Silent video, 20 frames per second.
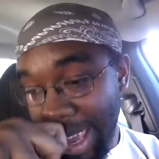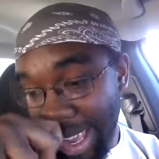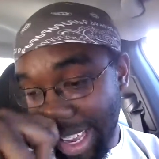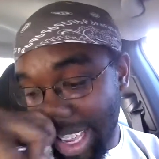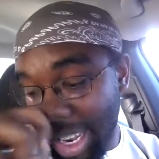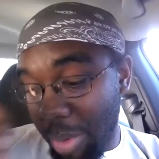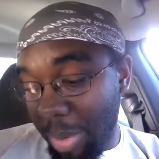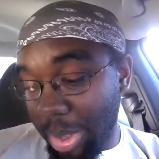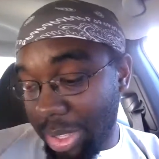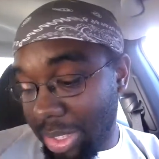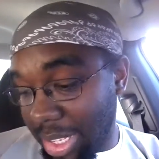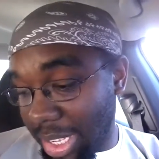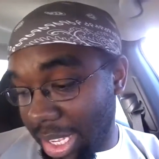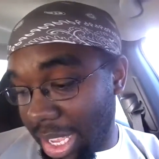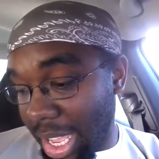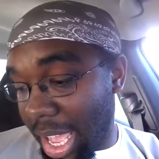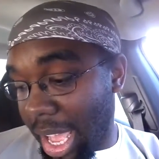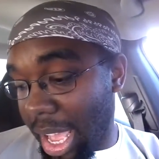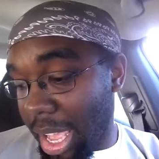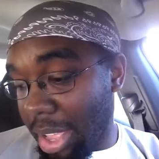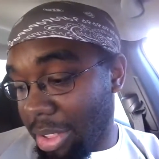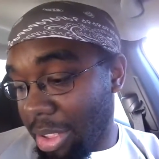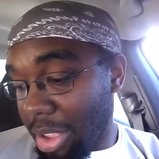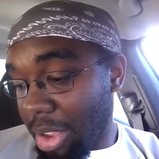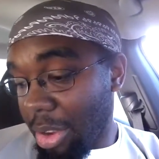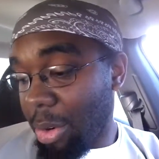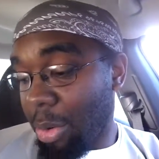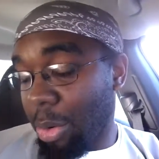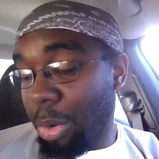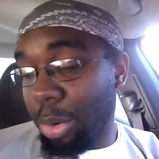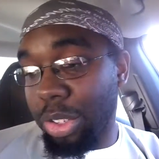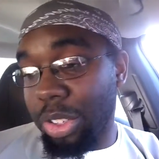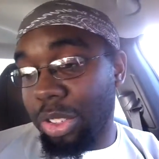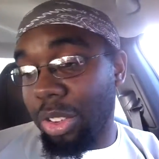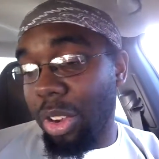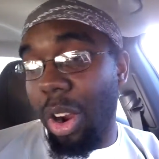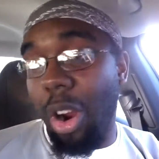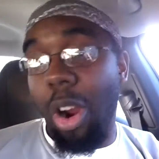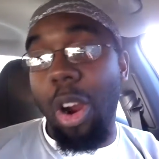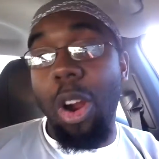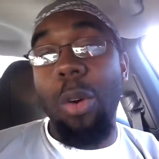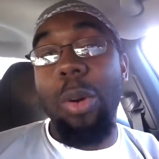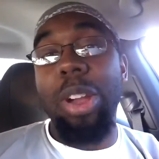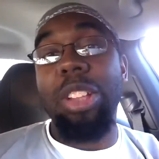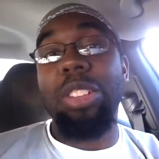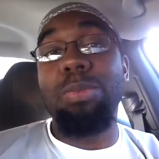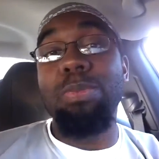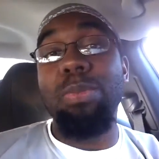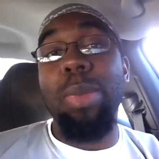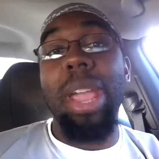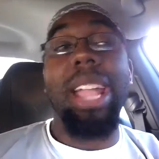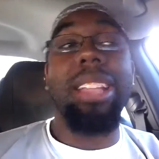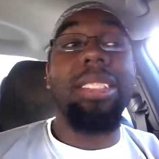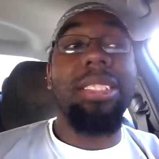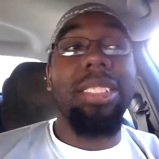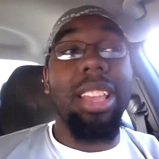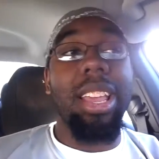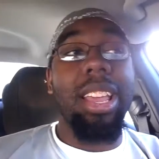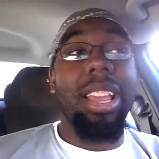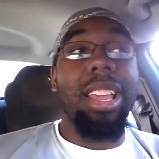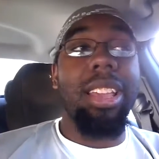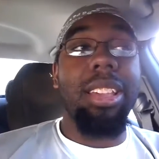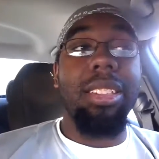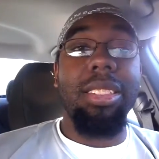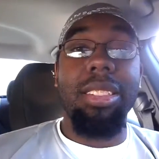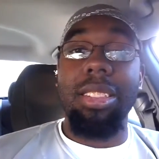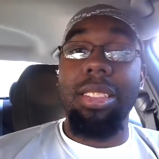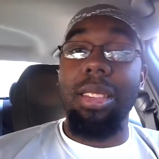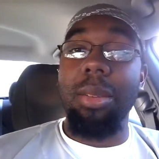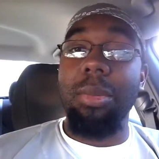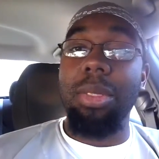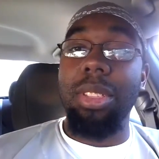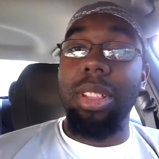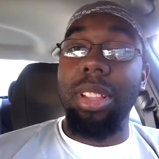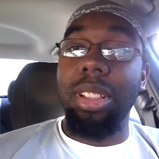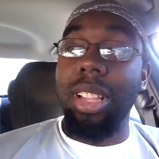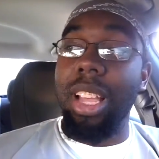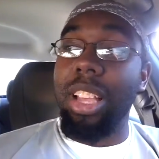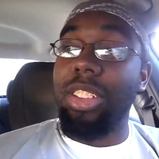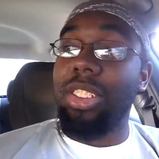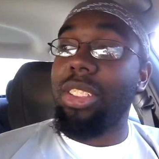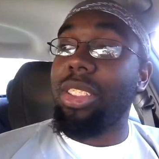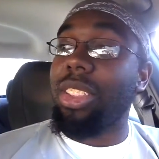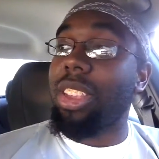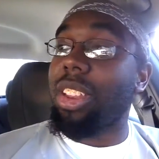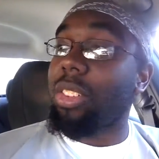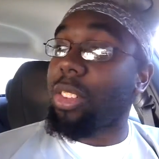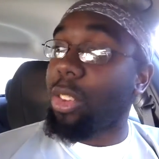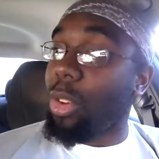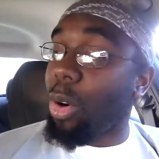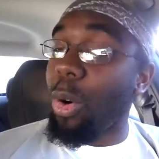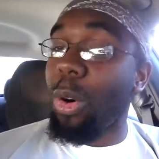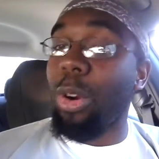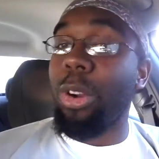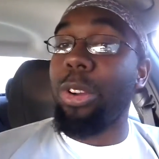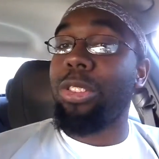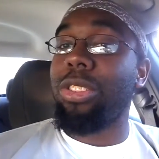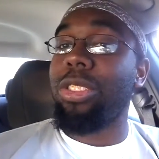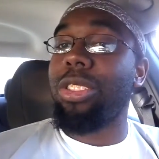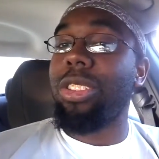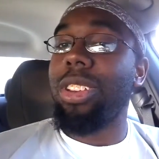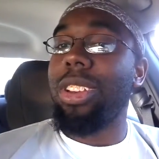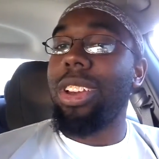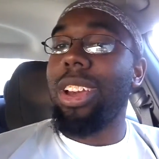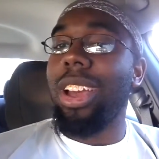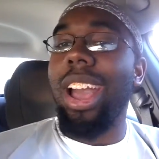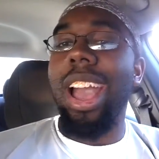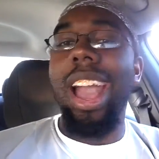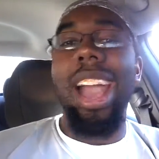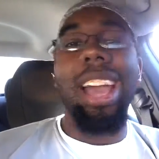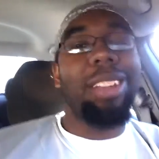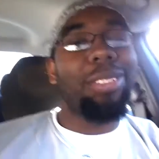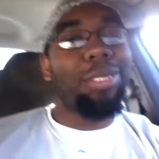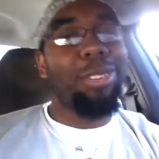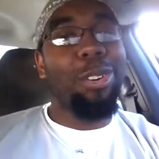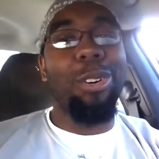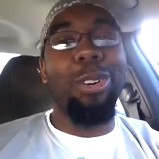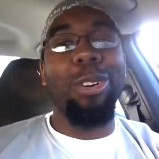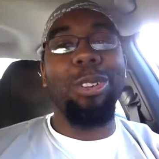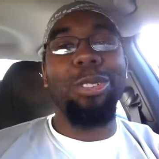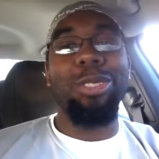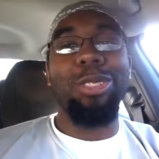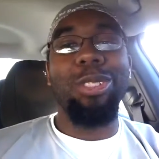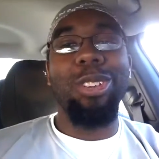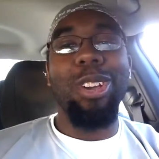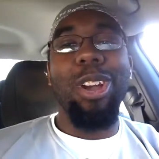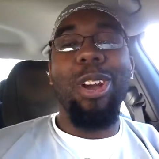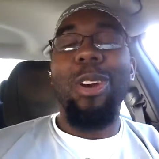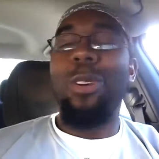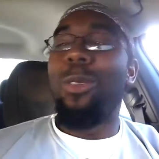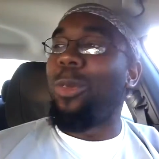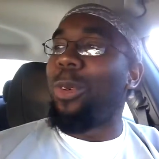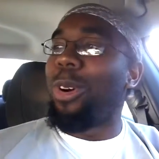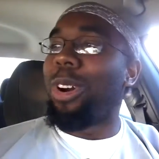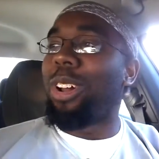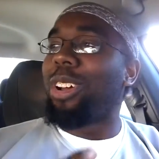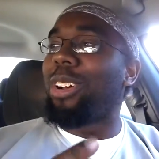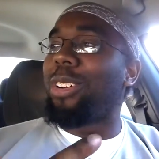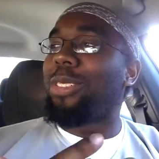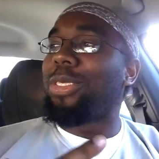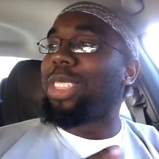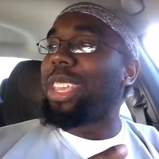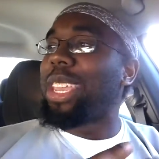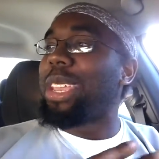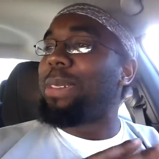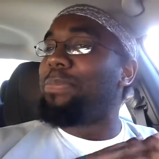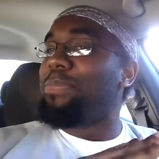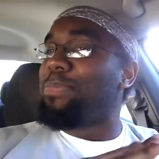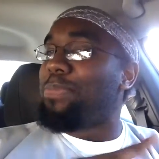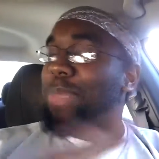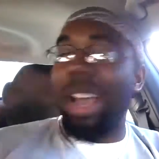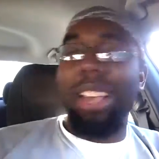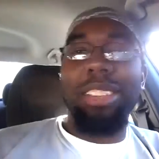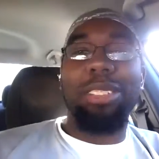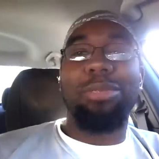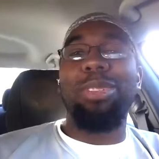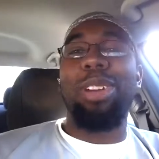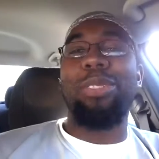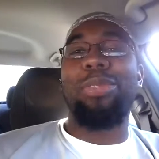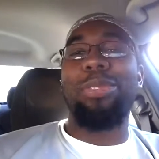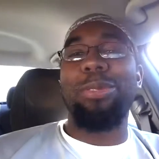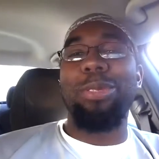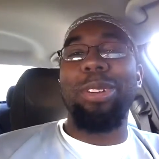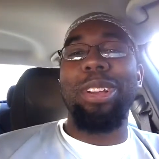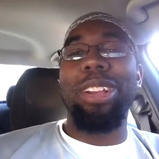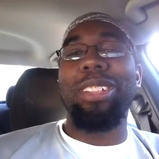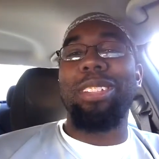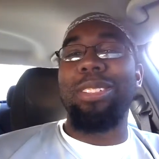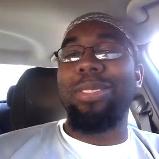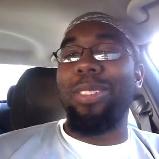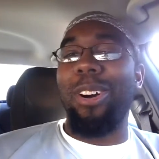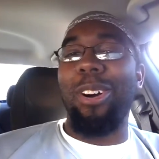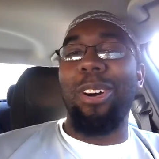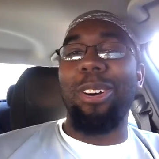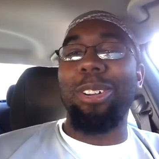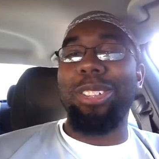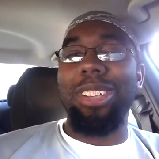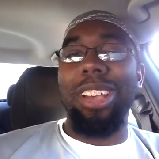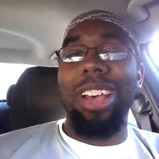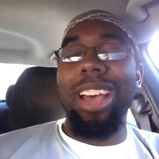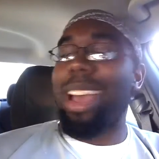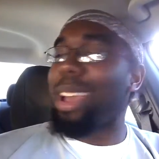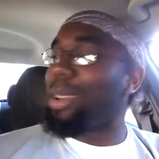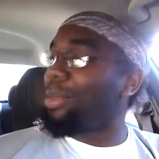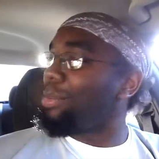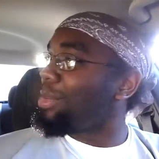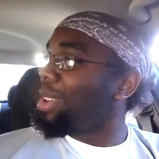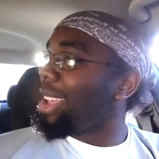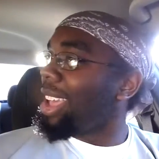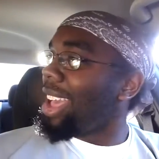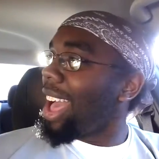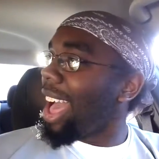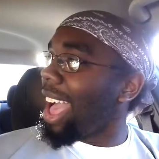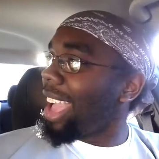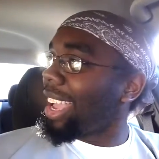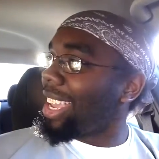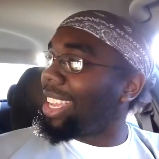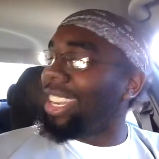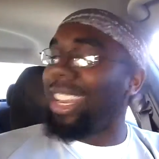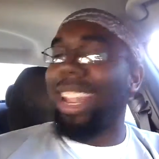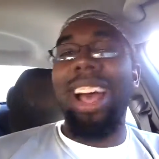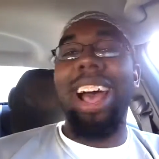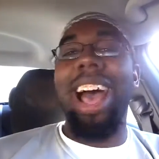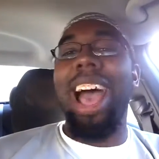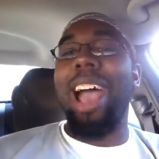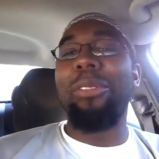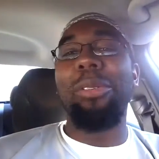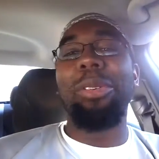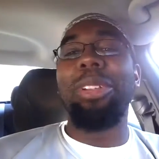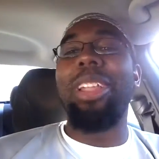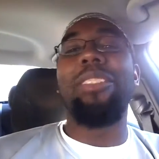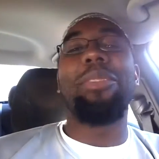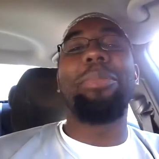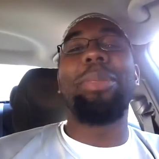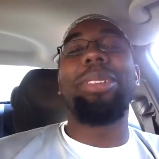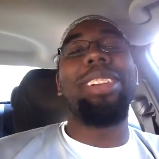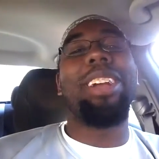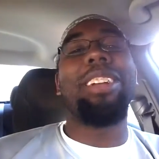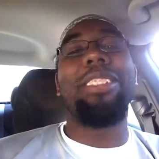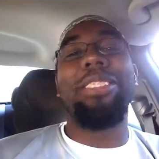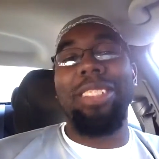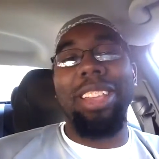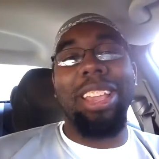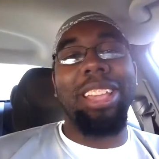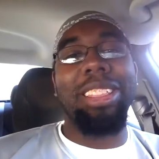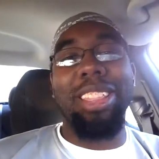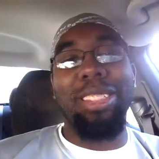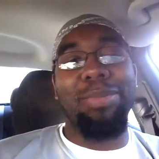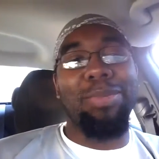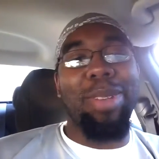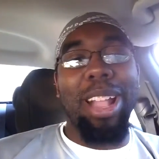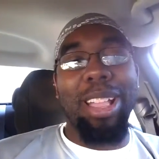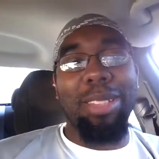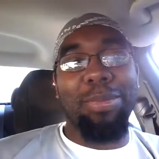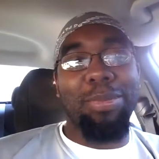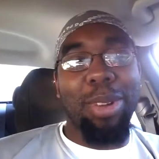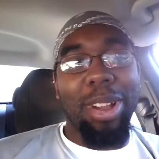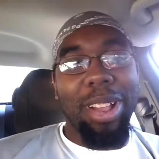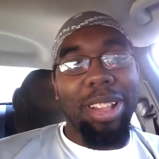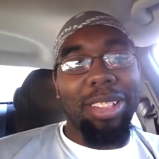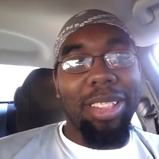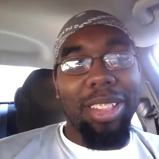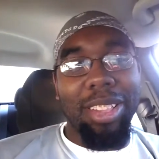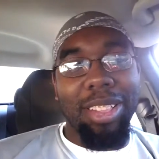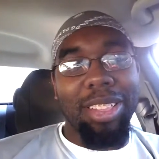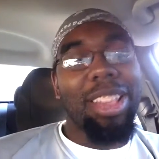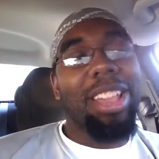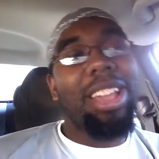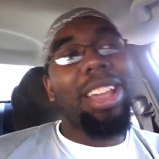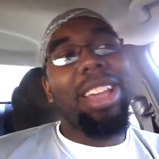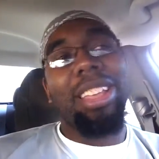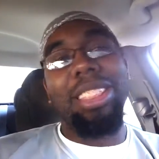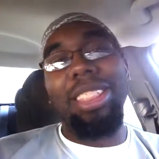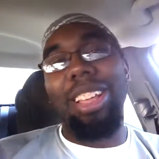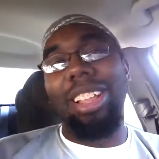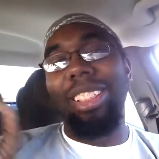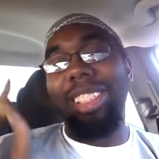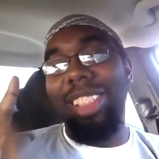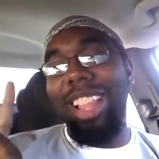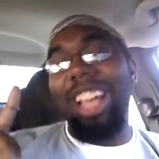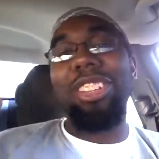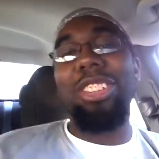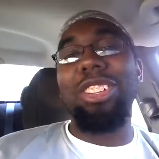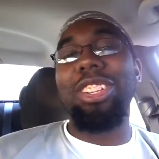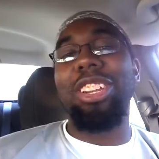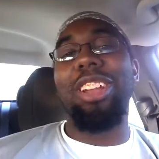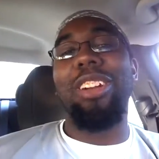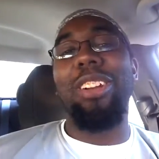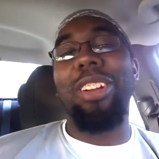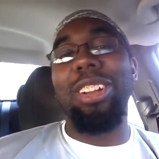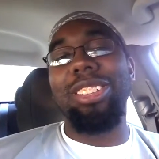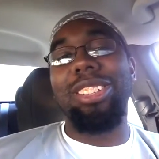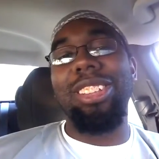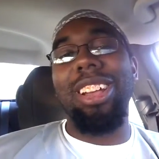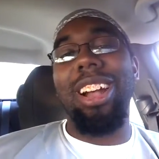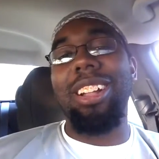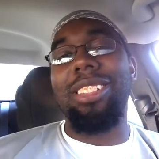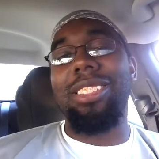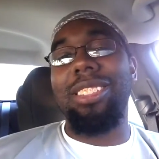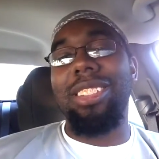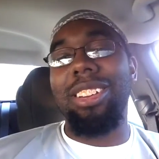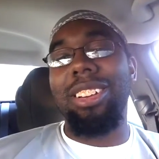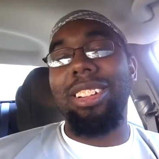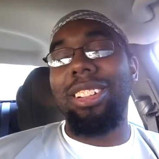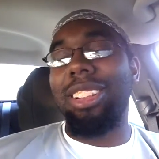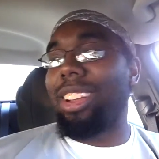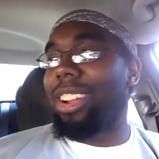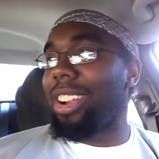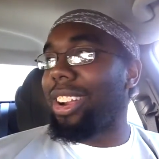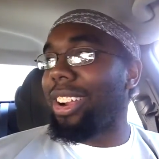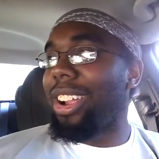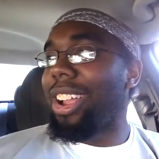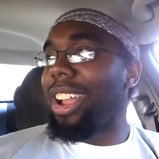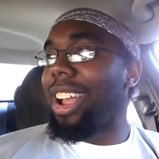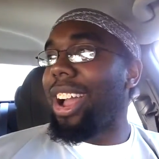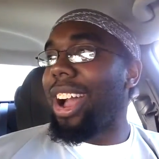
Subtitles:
Cannot wait to see guys who are just ROH mainstays, some of the legends, and of course. And of course, one of the best referees of all time. I will never be tired of singing this man's praises, the legendary Todd Sinclair.